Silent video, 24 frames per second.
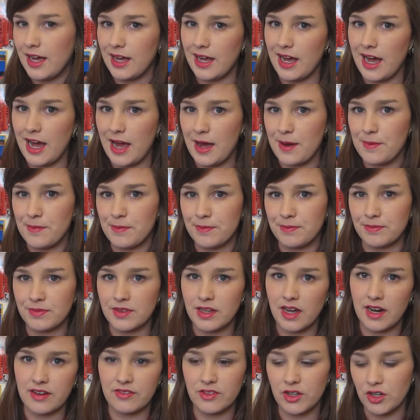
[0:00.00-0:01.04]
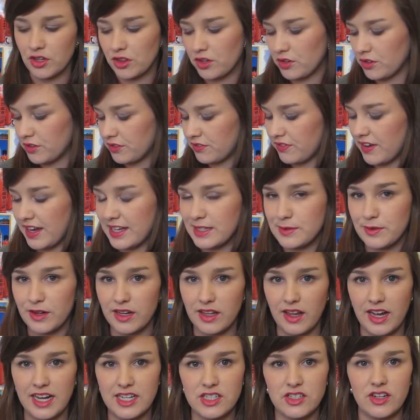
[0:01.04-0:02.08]
I'm kind of going through a phase where I
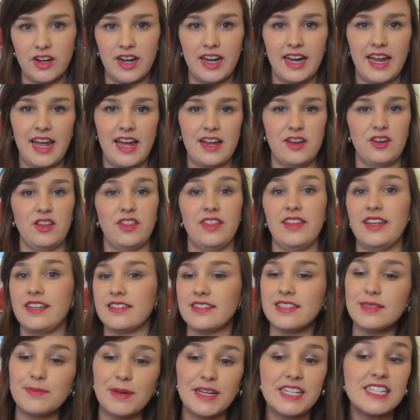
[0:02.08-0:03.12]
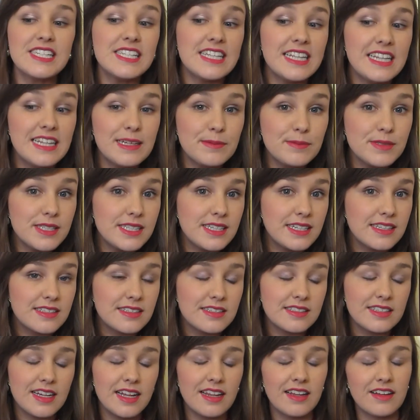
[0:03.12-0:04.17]
like trying out new things, especially lipsticks,
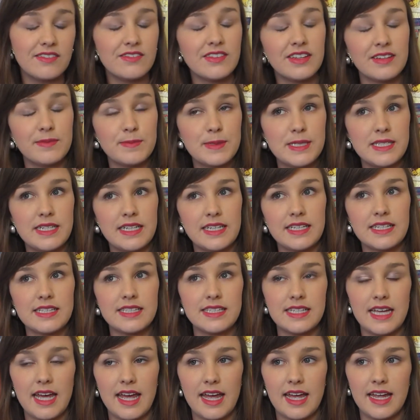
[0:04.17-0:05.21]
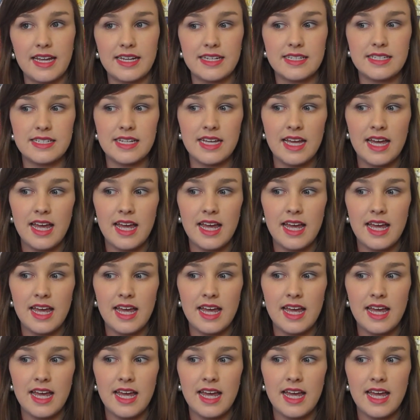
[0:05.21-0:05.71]
because I love lipsticks, and